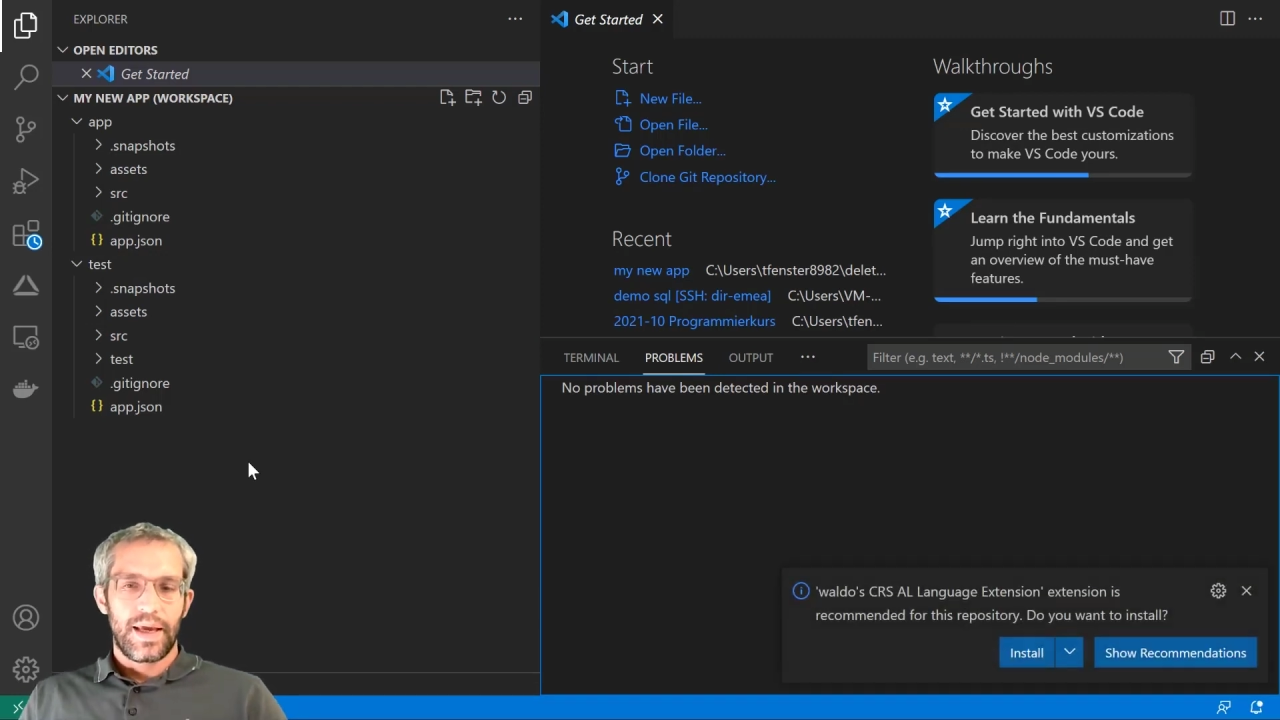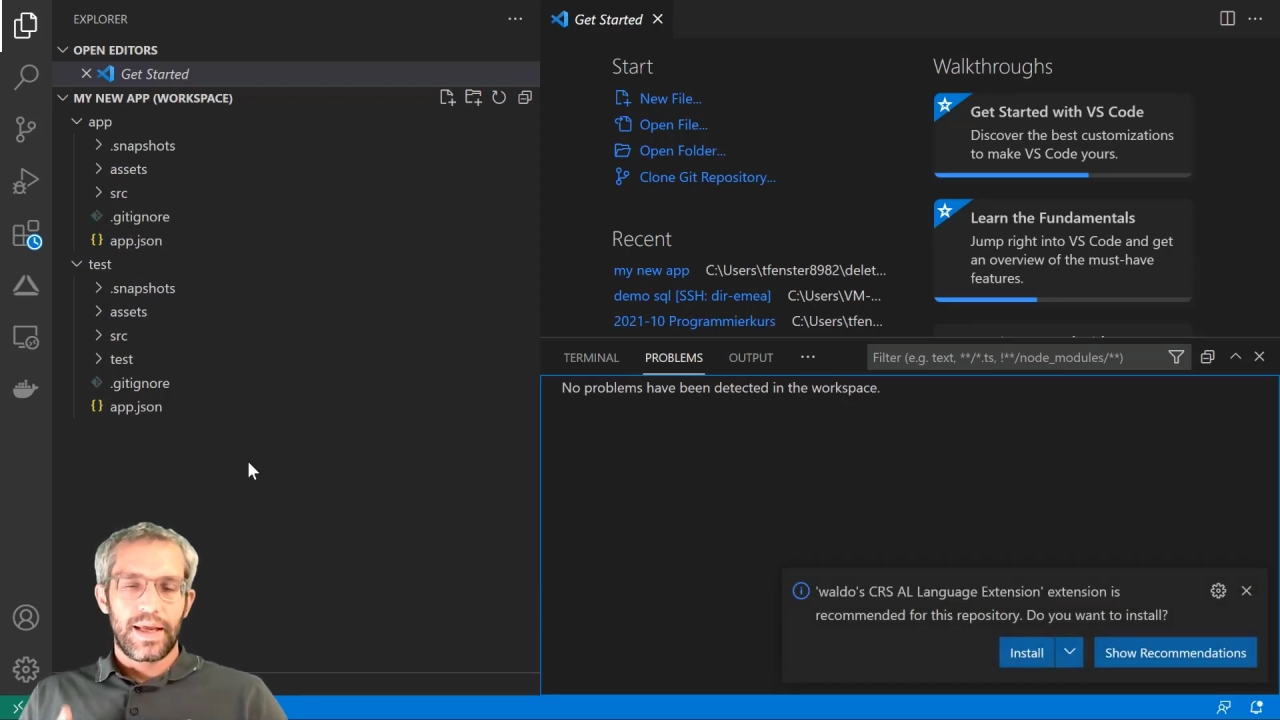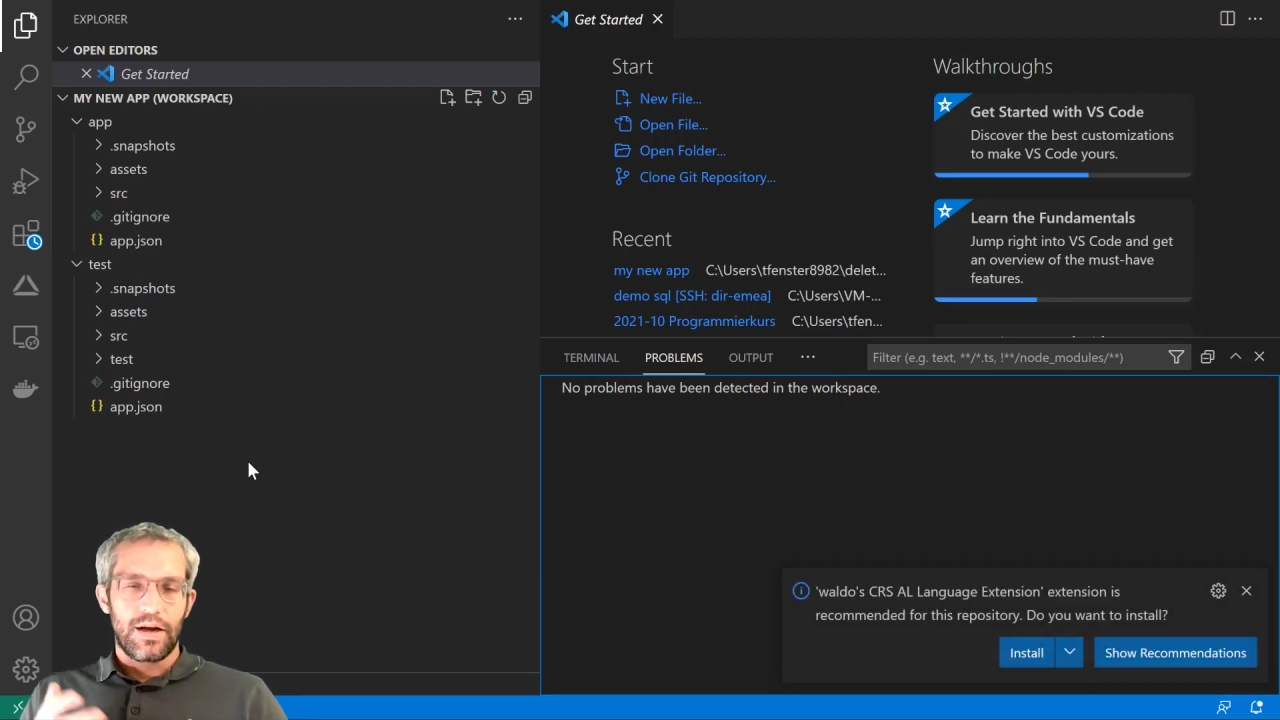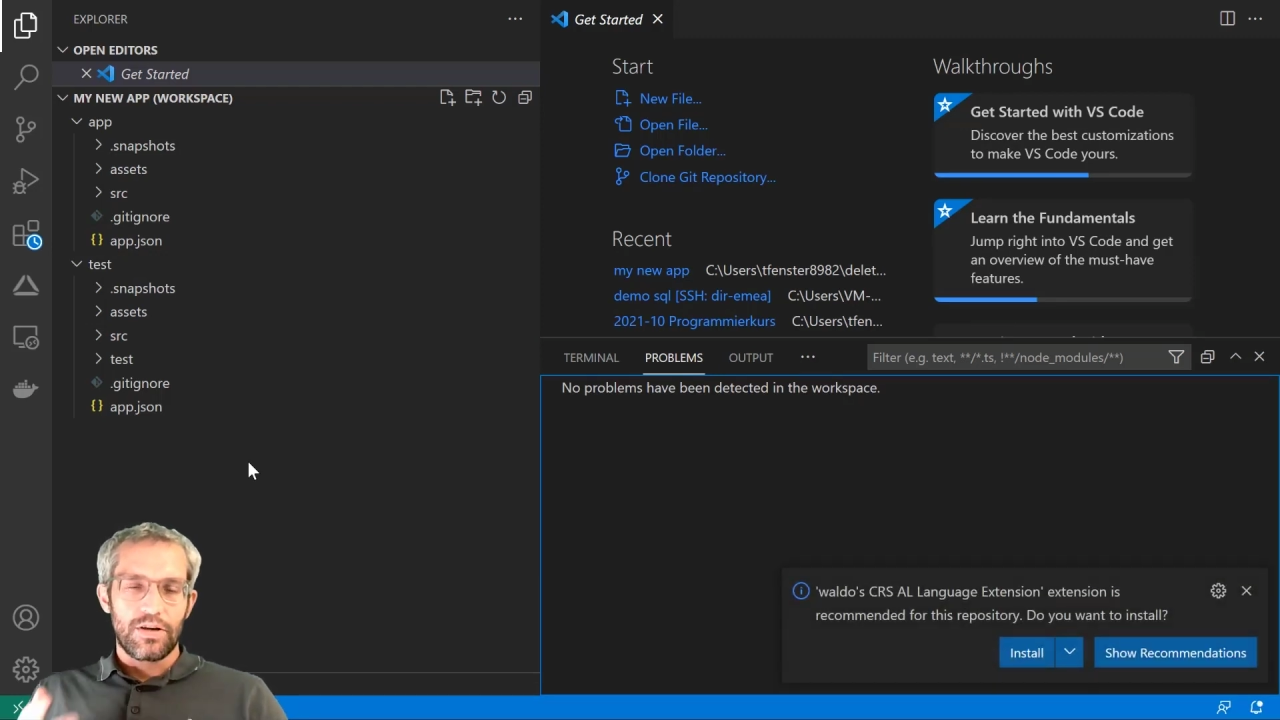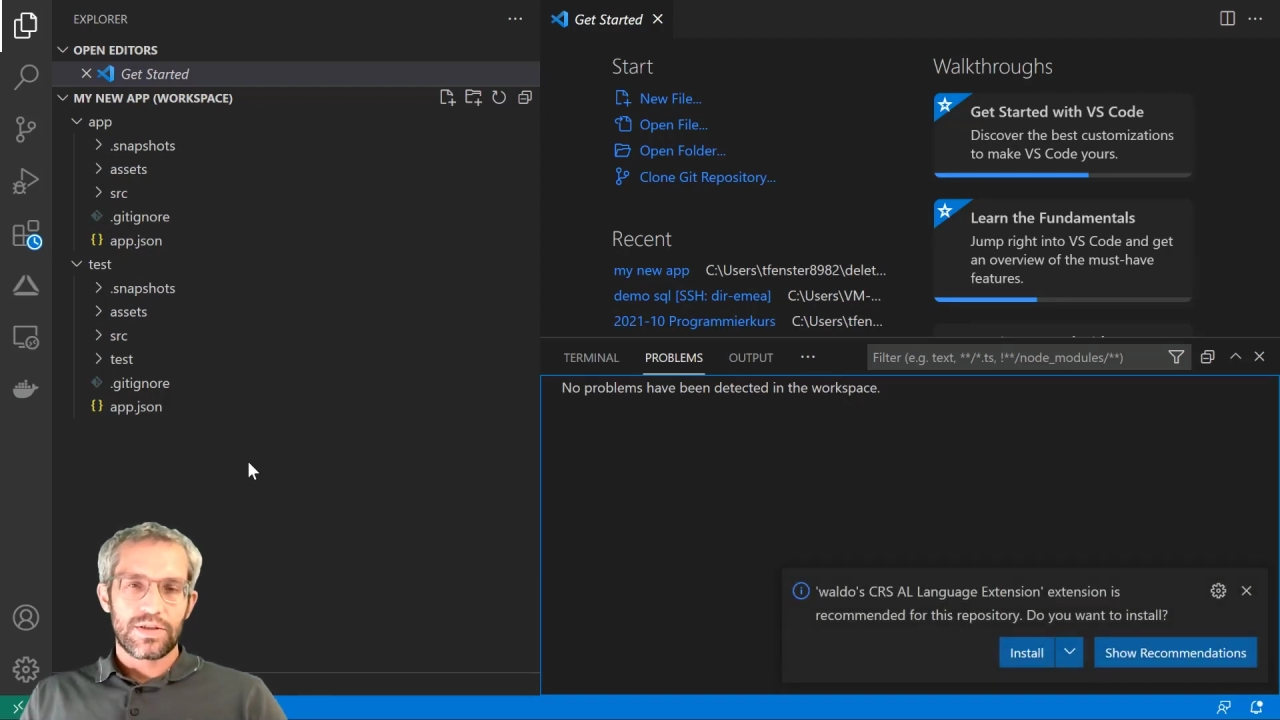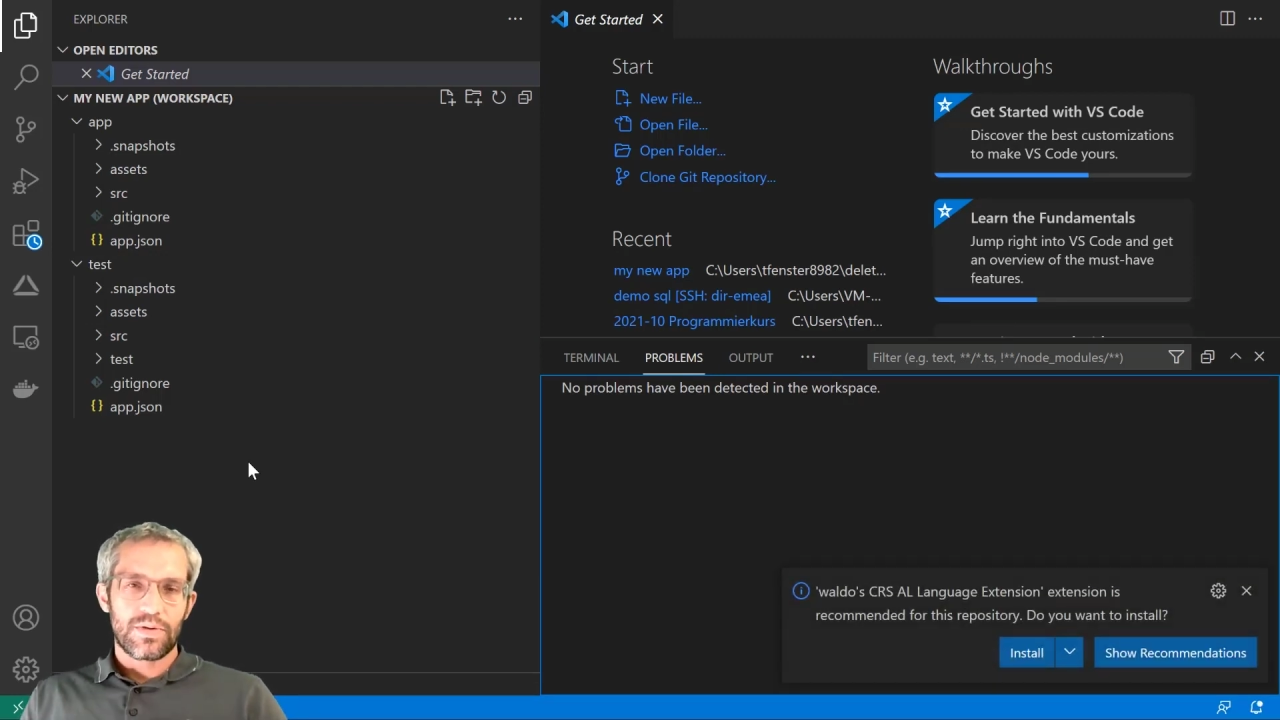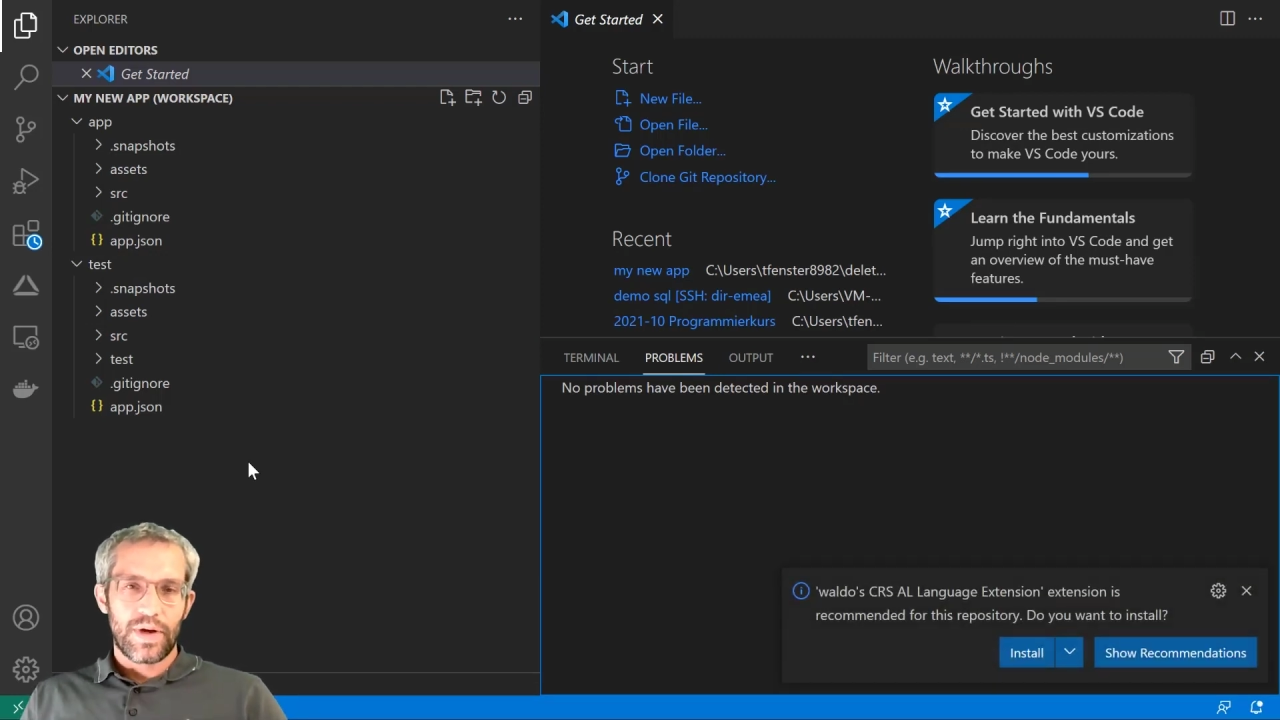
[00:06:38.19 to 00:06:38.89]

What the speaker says: It also